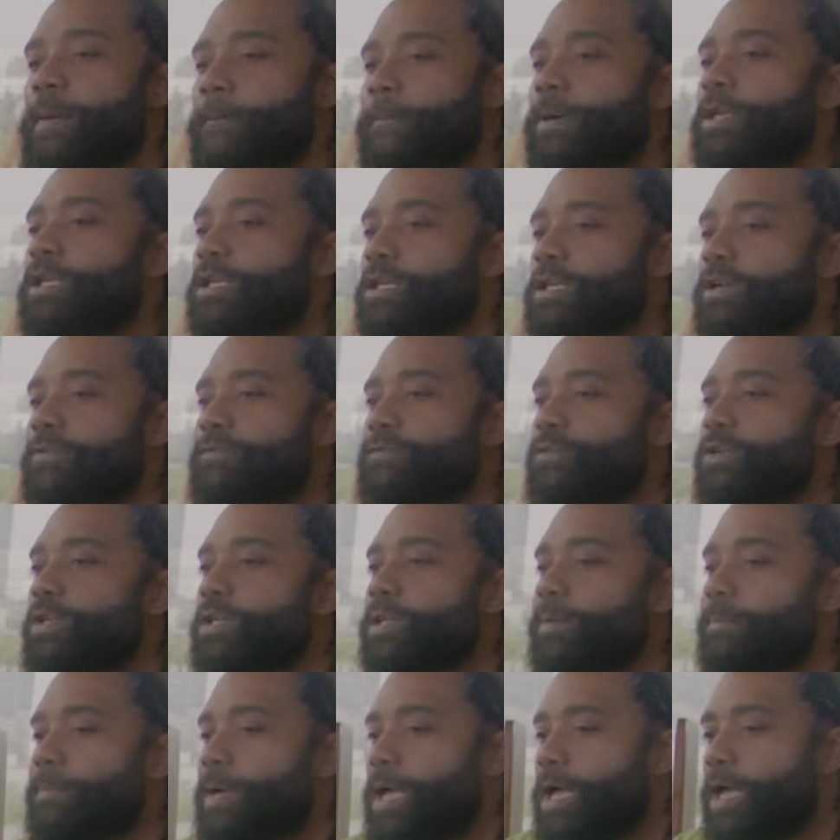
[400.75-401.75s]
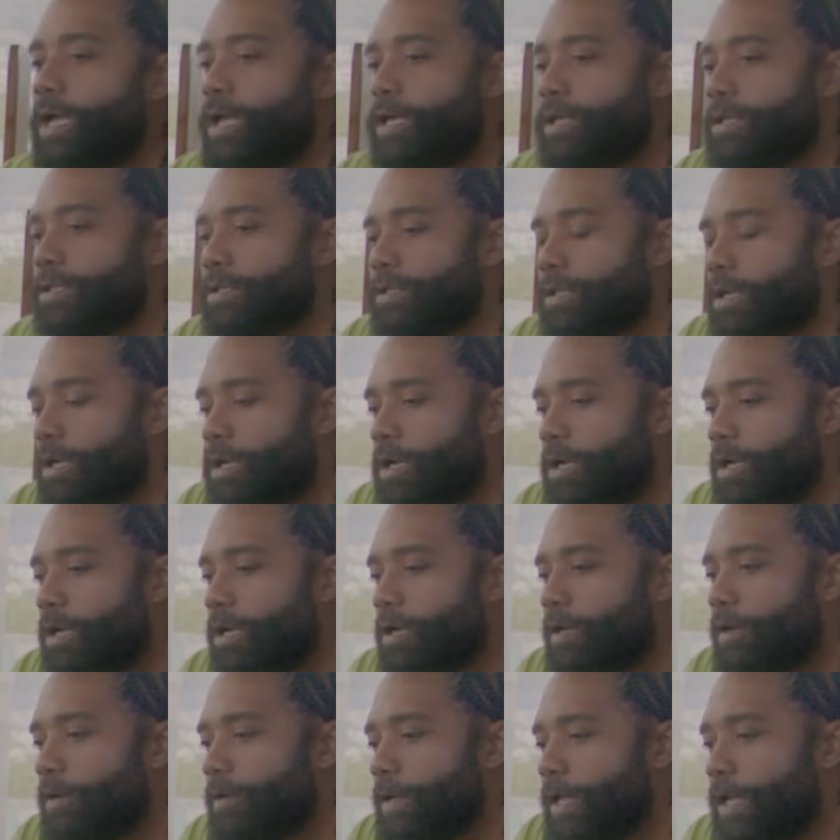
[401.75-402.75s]
But a good friend of mine,
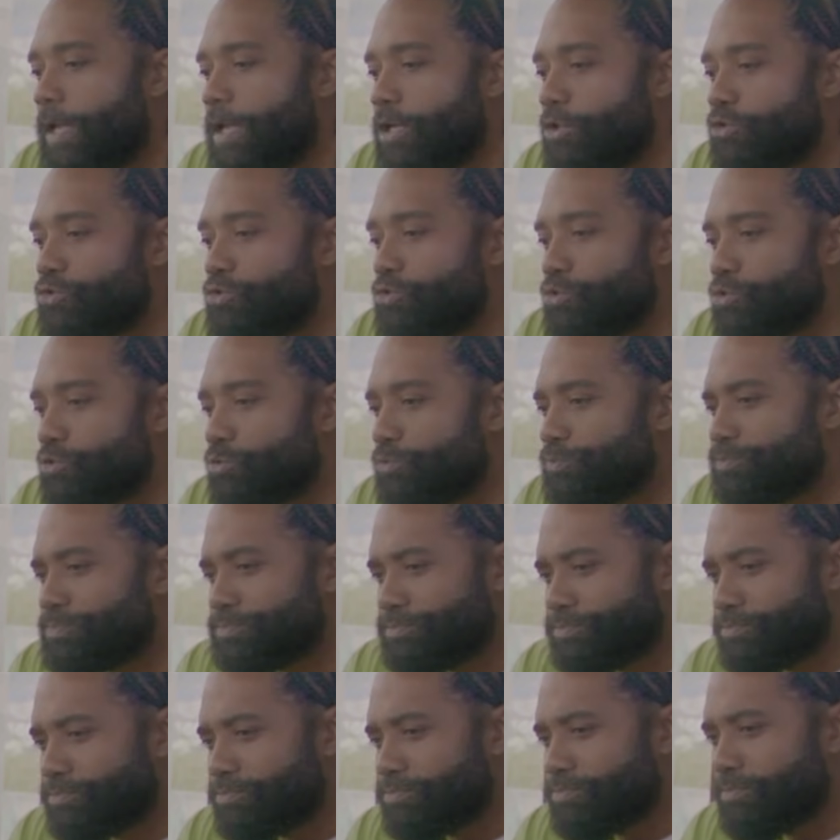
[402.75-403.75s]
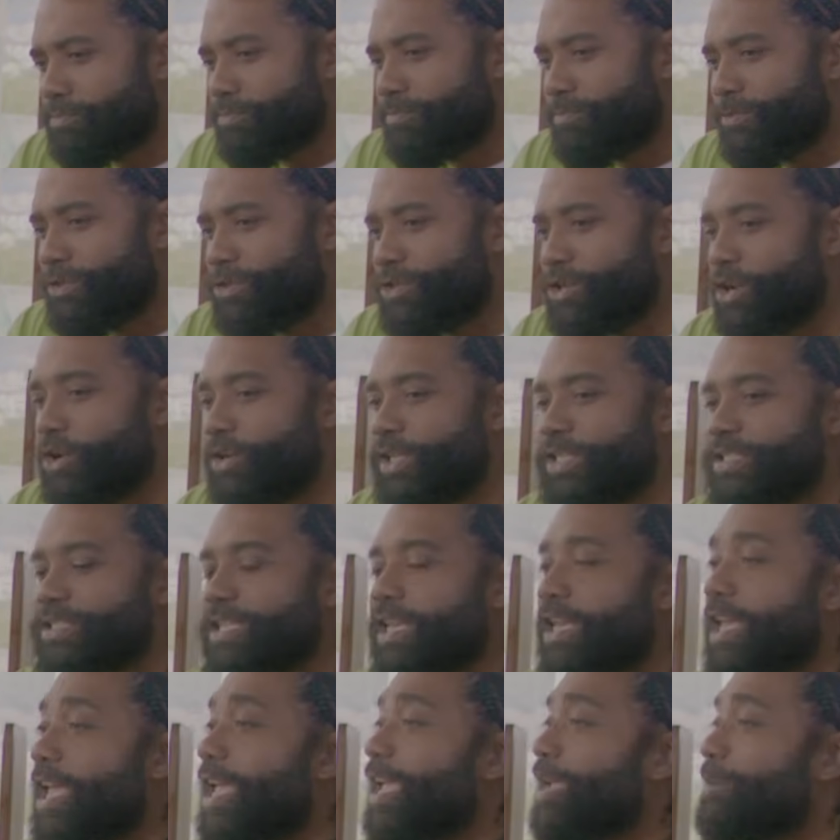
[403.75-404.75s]
Andrew, he
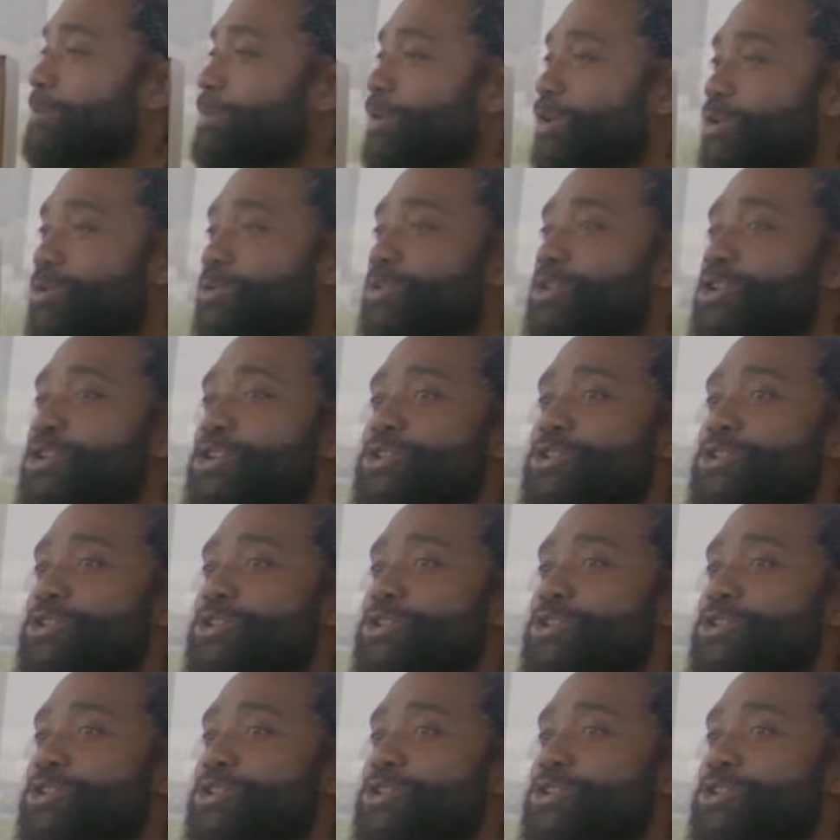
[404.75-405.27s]
said, hey, bro,